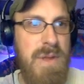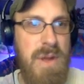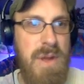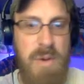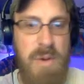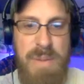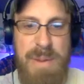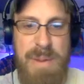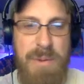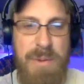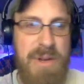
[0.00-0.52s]

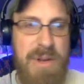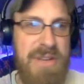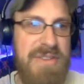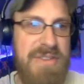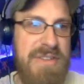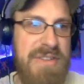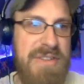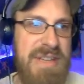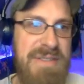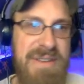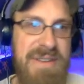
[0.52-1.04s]
What people
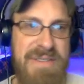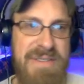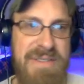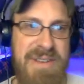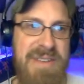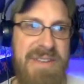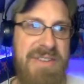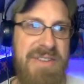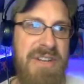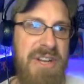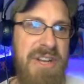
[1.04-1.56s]
conceive of
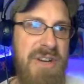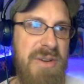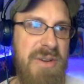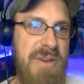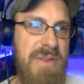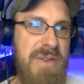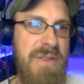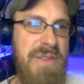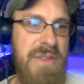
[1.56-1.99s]
as, the